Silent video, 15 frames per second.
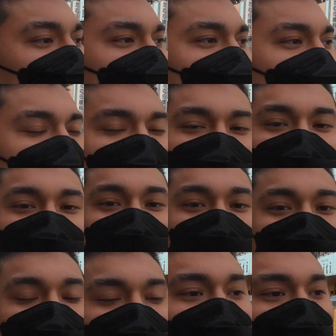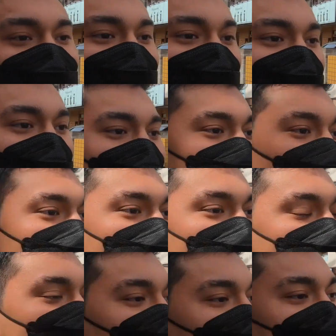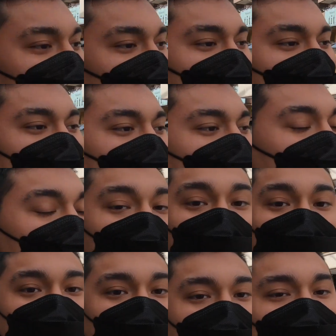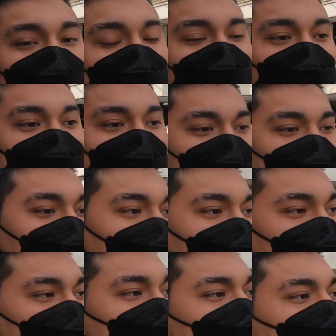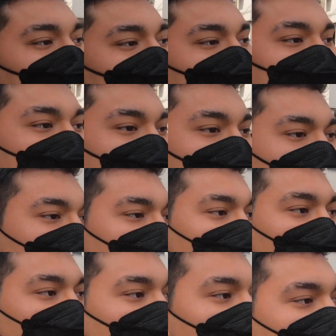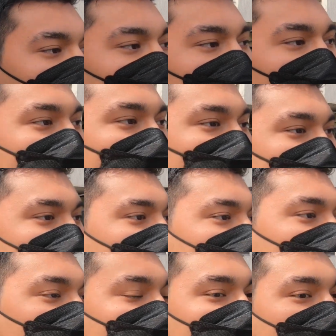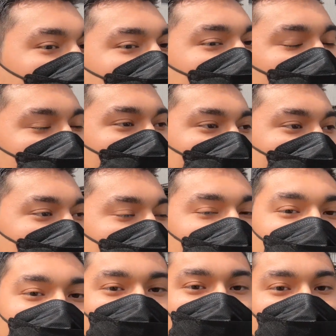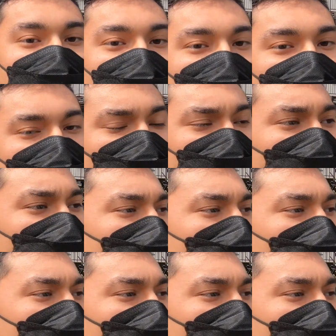yeah pretty fun day pretty exciting hopefully everything goes well. And I will check in with you guys a little bit later